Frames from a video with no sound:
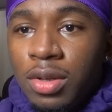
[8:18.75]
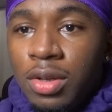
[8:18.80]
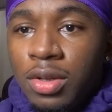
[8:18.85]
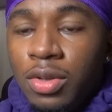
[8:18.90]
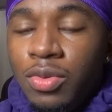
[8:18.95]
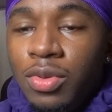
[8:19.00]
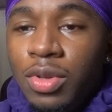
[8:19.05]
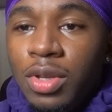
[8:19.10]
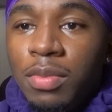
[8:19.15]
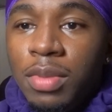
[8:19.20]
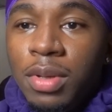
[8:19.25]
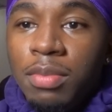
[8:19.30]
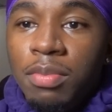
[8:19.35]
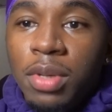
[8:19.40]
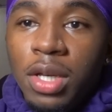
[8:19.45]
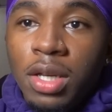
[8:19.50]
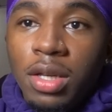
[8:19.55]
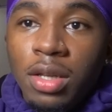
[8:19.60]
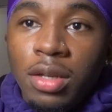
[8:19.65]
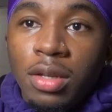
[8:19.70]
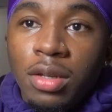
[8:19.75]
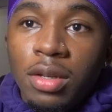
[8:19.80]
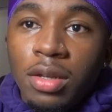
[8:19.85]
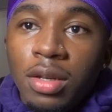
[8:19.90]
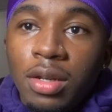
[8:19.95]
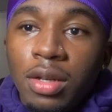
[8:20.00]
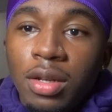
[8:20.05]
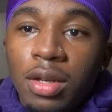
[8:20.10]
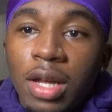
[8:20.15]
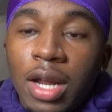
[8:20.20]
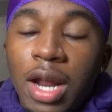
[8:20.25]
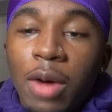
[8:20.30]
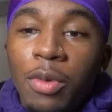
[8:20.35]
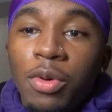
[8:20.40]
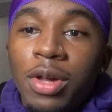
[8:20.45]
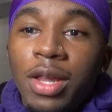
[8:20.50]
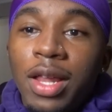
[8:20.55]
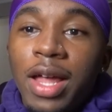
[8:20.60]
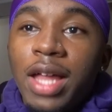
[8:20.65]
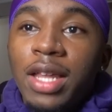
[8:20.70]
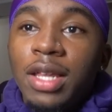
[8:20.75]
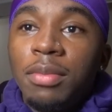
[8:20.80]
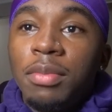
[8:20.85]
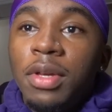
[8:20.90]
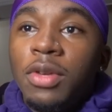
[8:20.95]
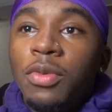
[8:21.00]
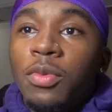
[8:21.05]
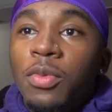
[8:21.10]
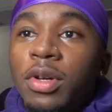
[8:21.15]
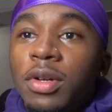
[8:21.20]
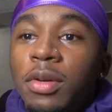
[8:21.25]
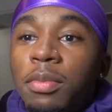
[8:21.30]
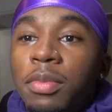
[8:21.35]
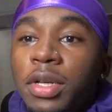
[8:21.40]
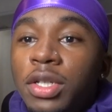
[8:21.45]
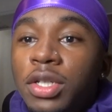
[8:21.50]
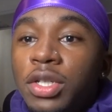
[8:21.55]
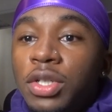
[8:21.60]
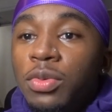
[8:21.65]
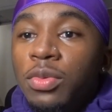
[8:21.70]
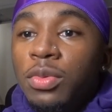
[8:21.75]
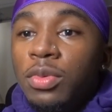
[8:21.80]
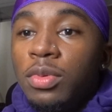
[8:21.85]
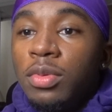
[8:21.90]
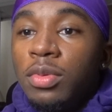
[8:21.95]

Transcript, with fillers: You need to be beat. And I will gladly be the one to beat you.